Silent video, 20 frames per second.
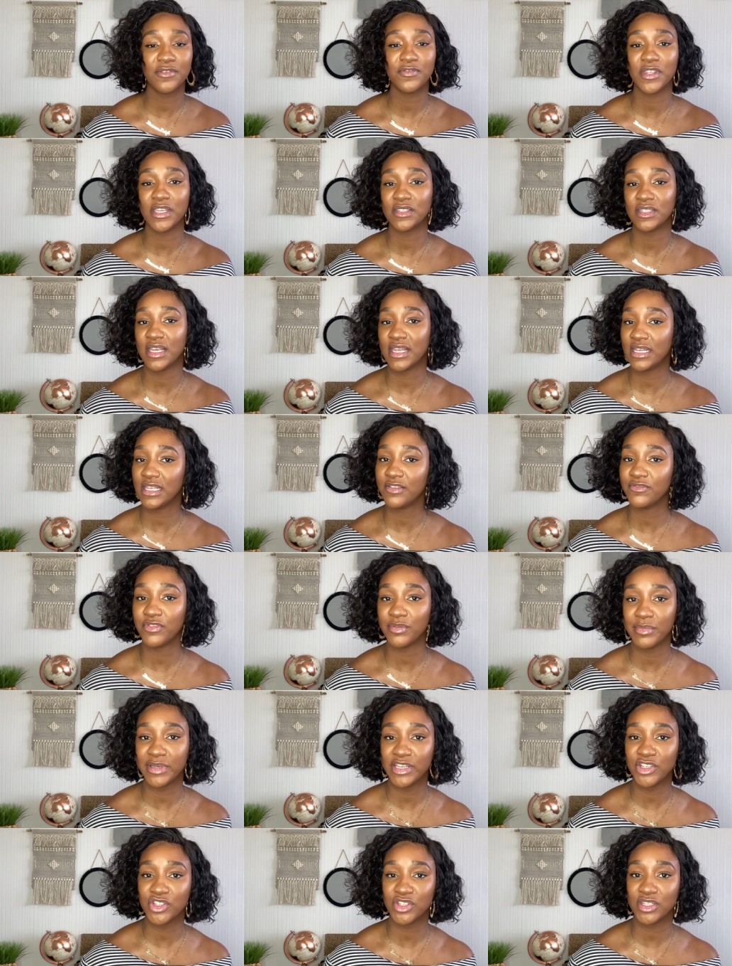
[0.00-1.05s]
If there's any
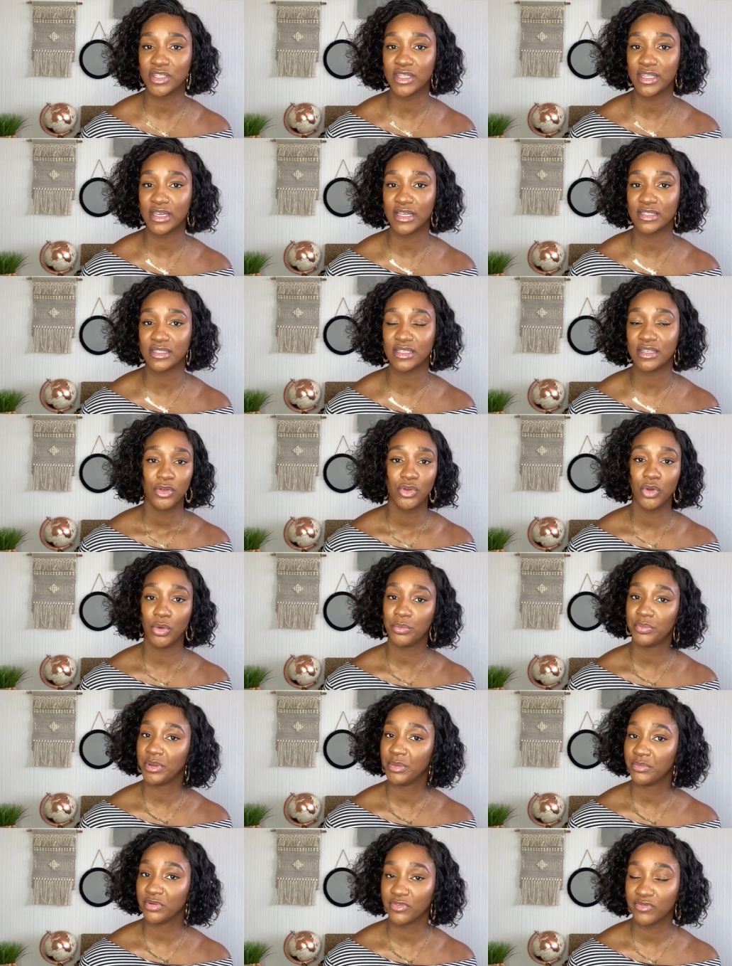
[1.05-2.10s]
information that's not
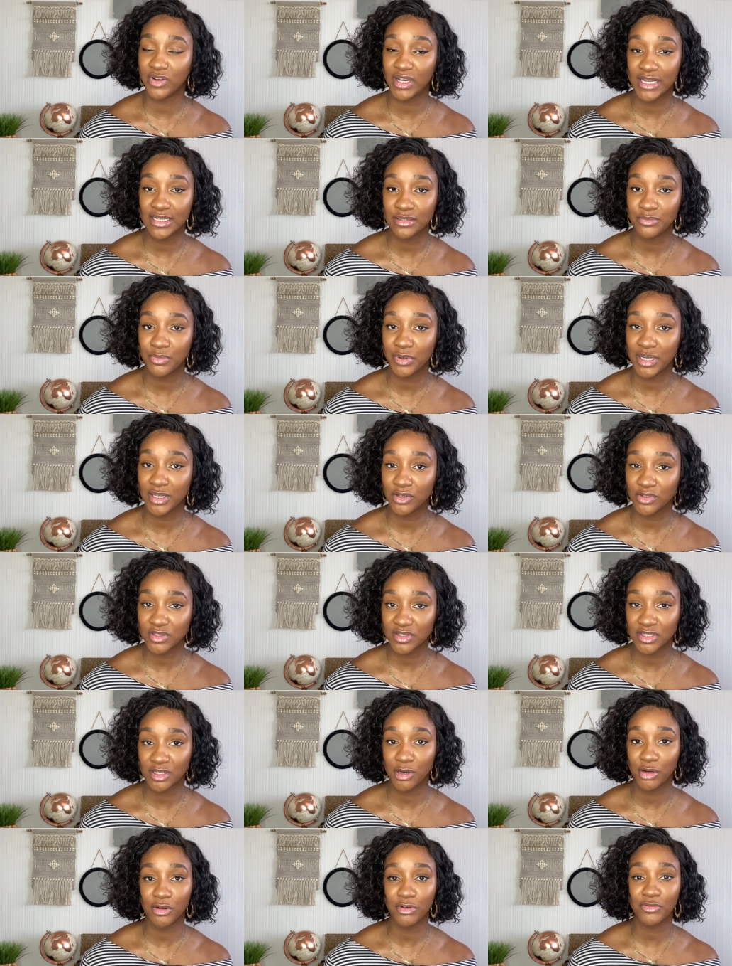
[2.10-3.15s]
been provided by
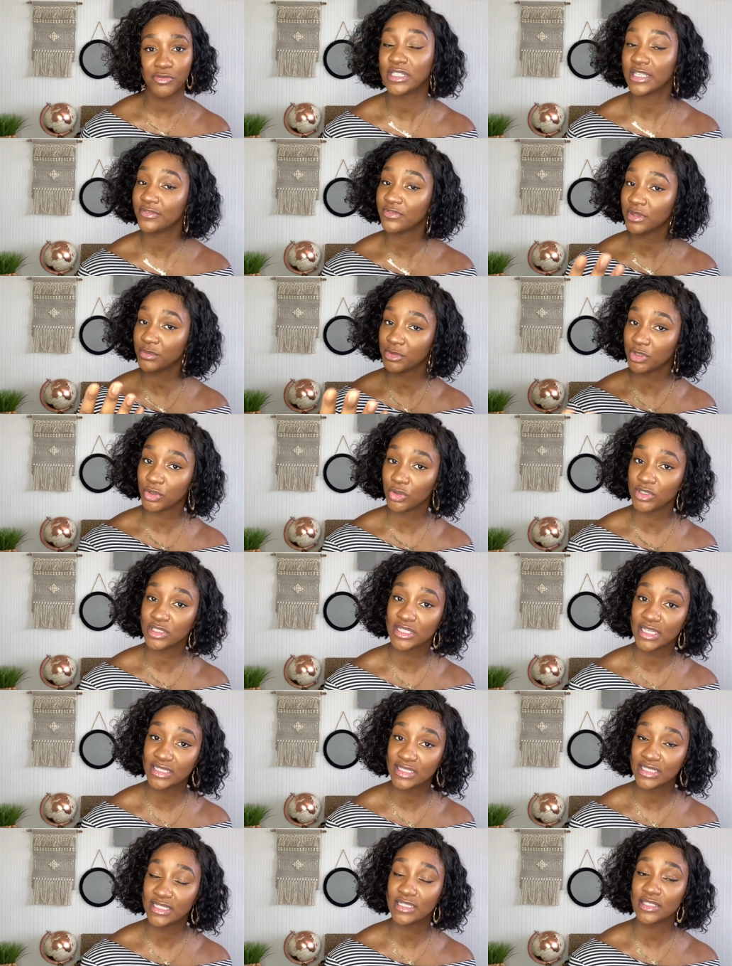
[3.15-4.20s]
yourself, give them the
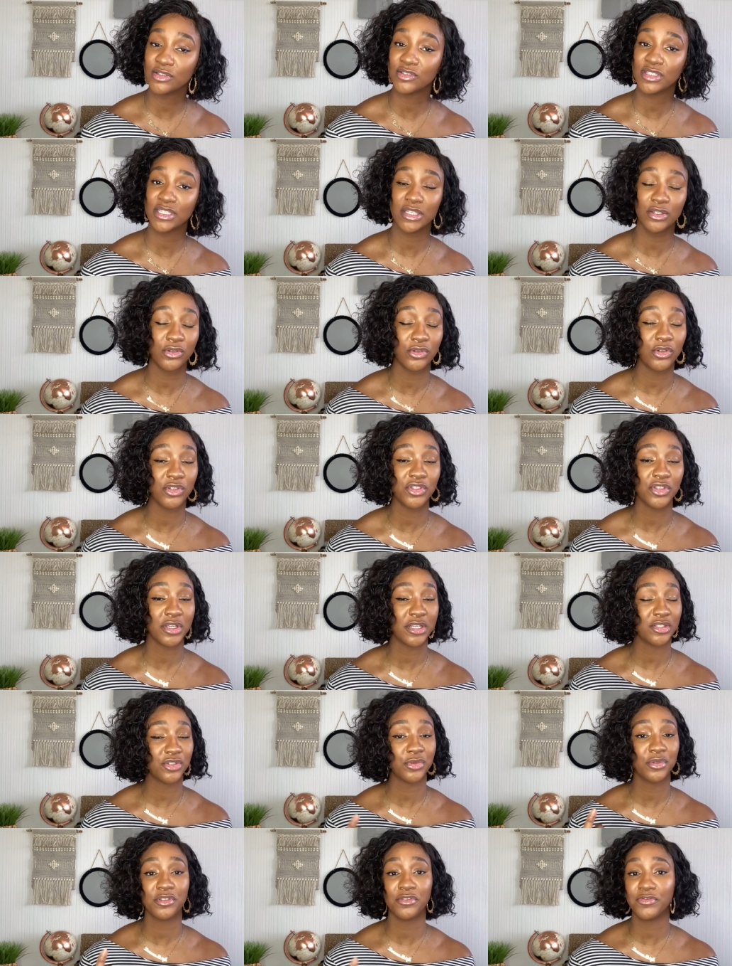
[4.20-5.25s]
contact details. They can
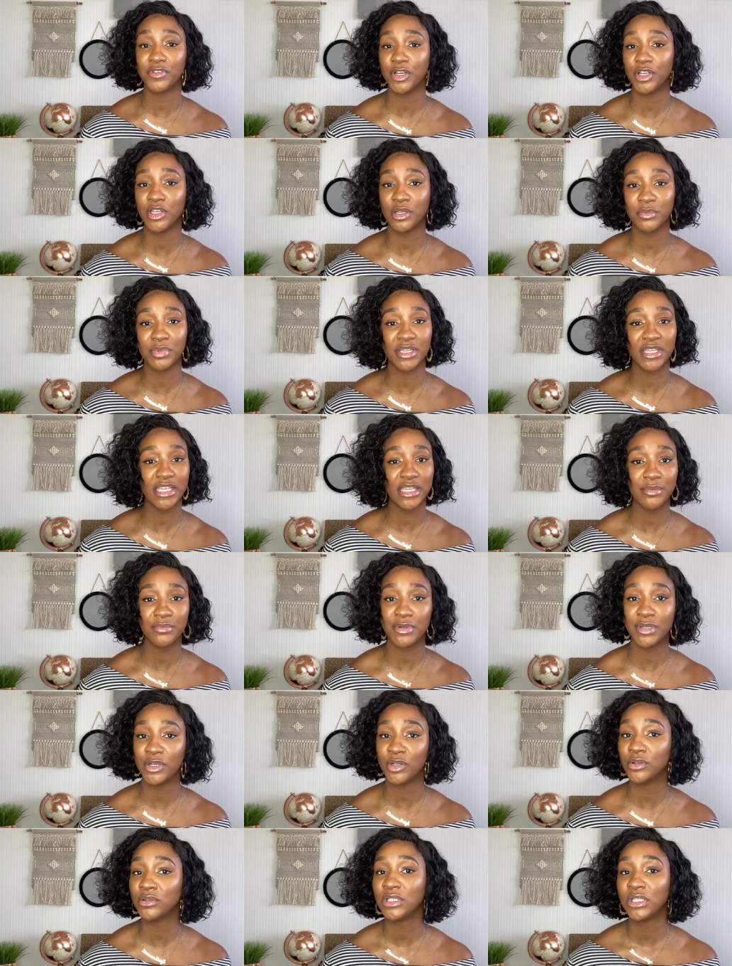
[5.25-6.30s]
contact you on your phone number,
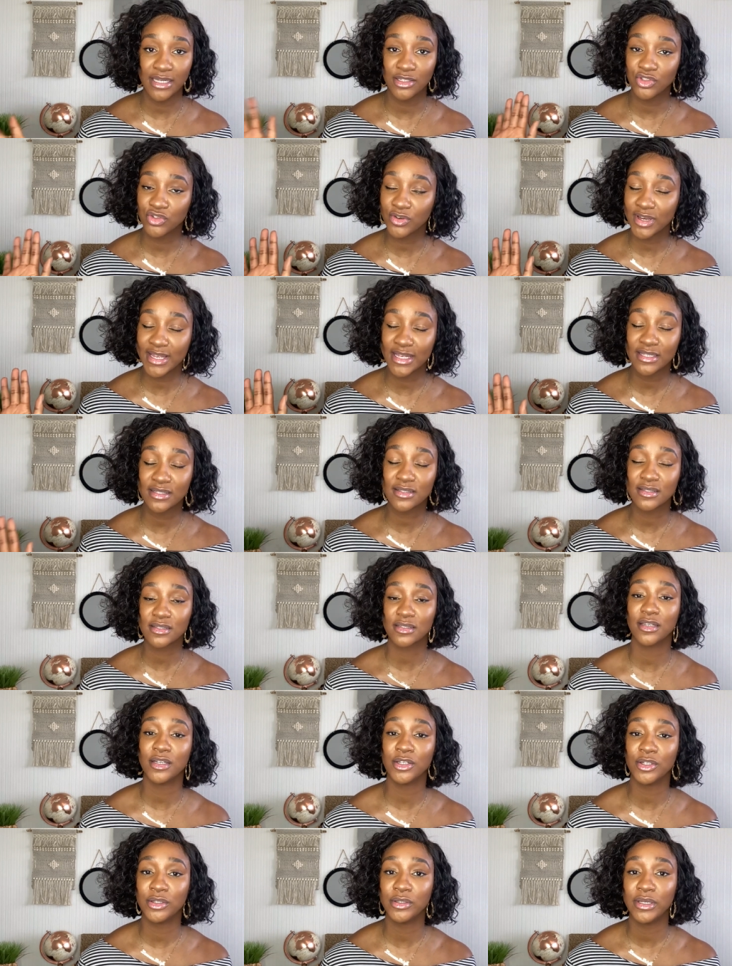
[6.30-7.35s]
email, address.
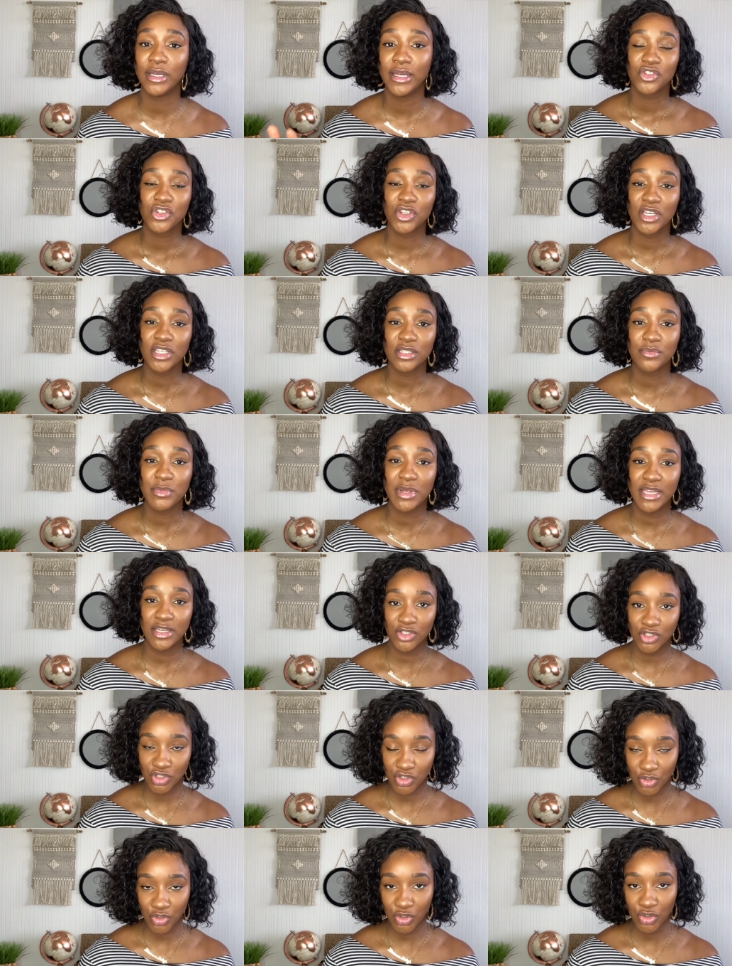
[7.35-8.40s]
So just make
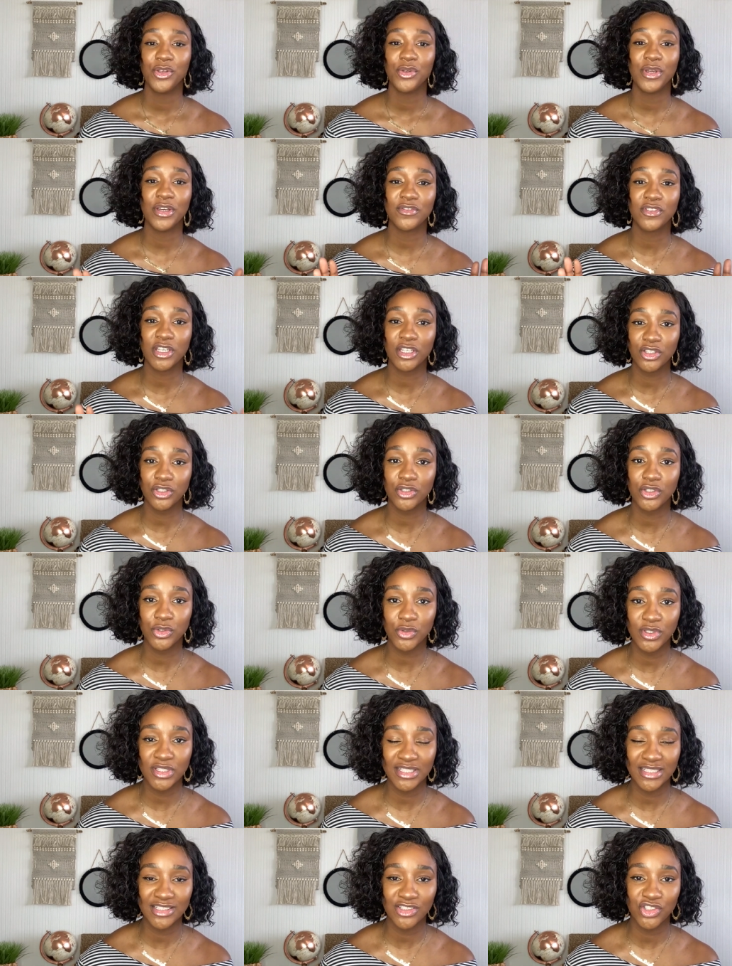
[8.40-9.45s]
sure you have done your due
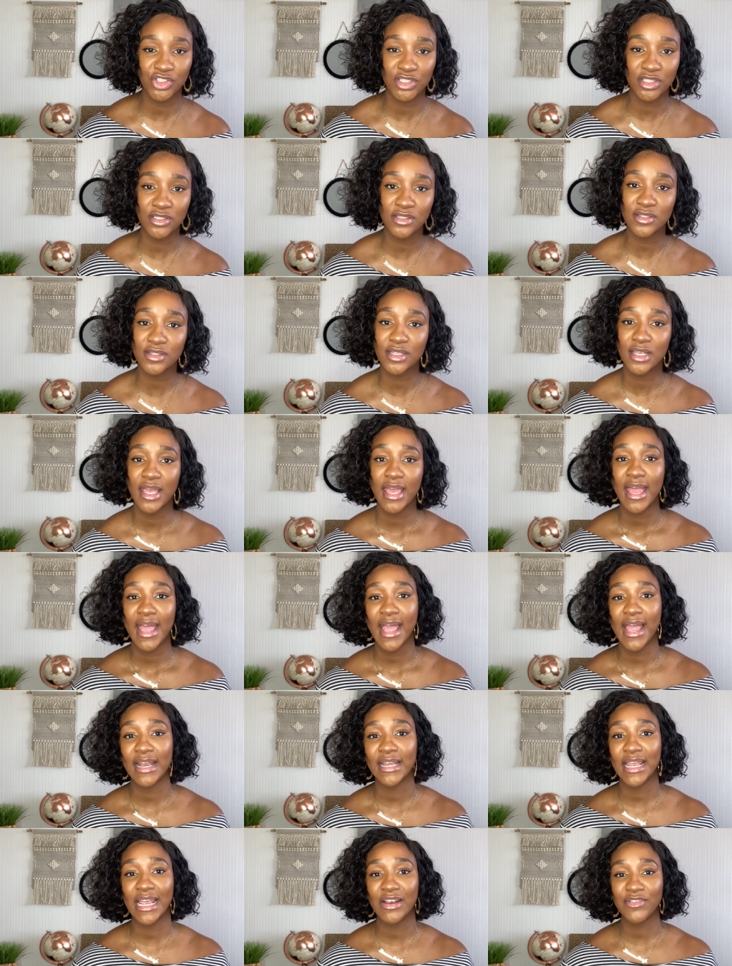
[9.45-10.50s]
diligence
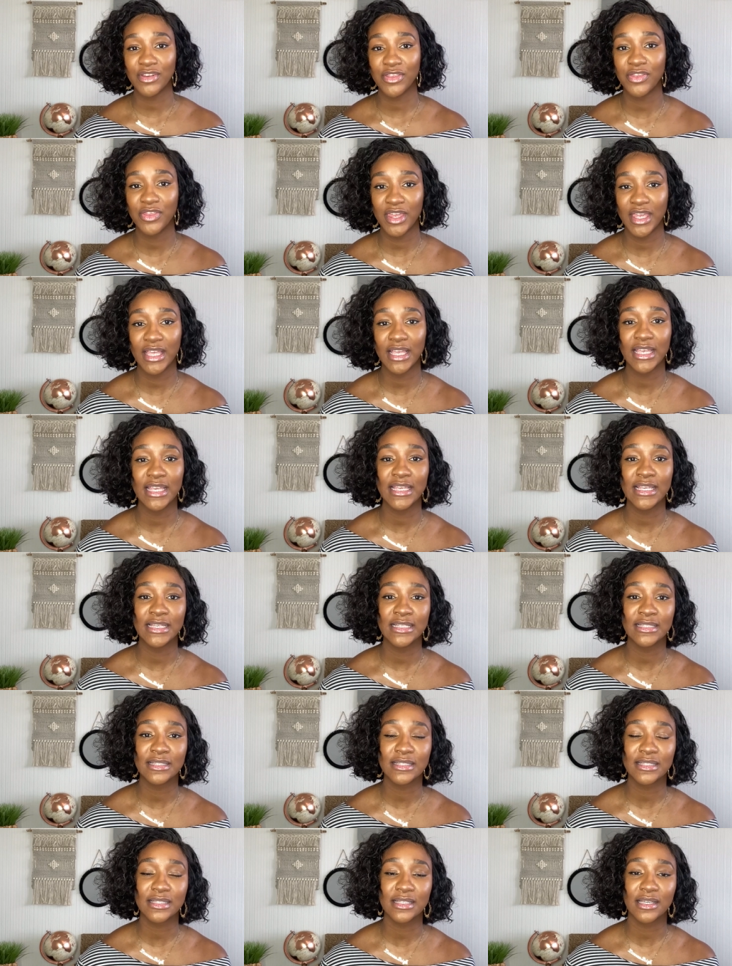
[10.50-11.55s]
and everything
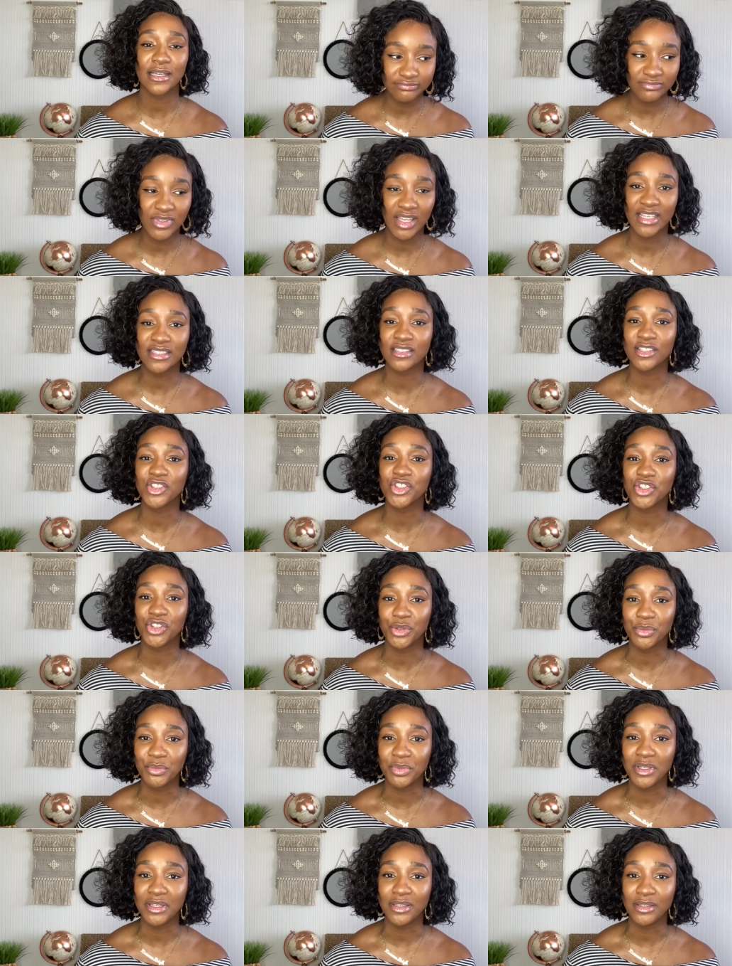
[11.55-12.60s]
is as it
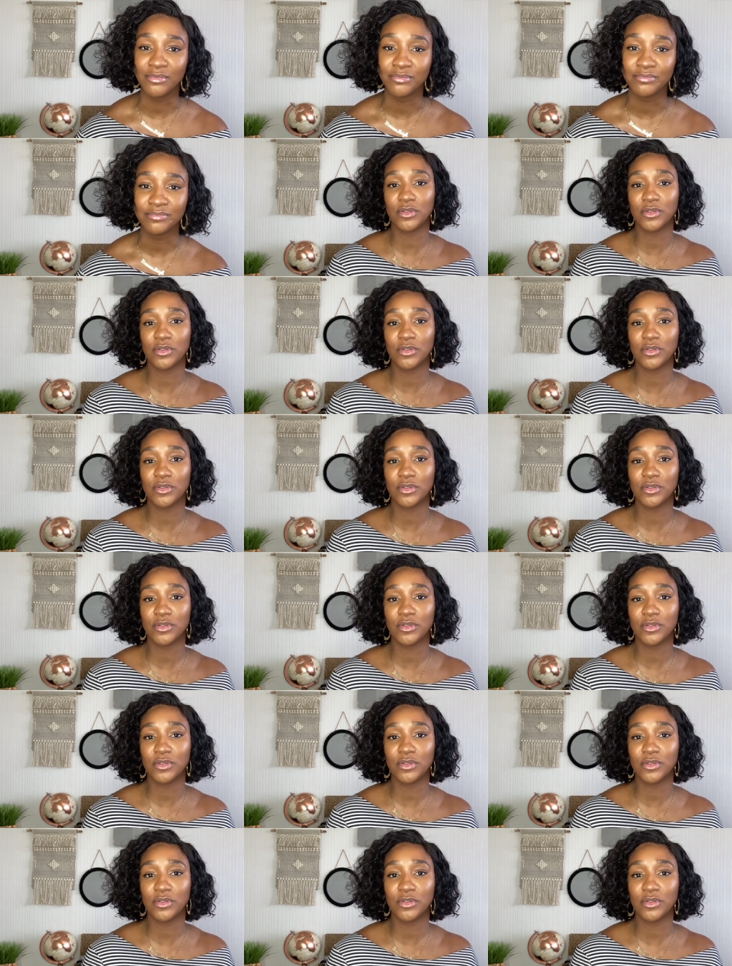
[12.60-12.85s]
should be.